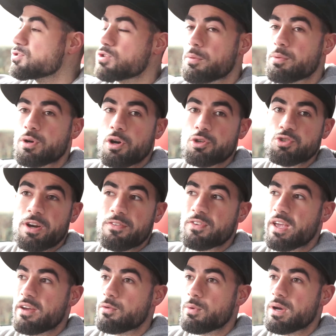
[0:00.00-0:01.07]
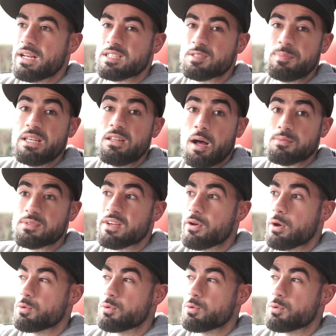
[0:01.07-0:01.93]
stop and go traffic everywhere. There's speed humps everywhere,